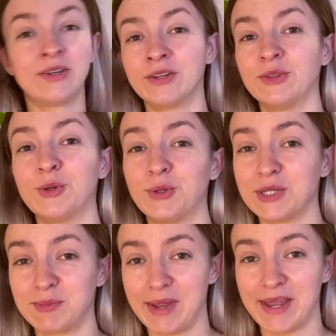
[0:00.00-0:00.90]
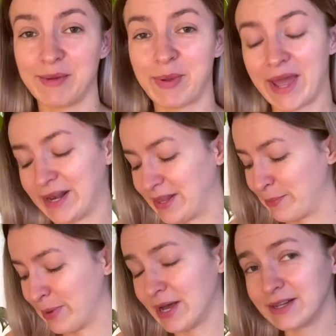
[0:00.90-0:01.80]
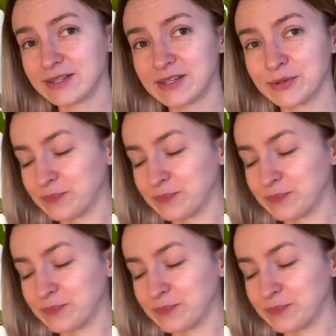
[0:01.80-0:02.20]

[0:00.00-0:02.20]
Luna's being a pain in the butt.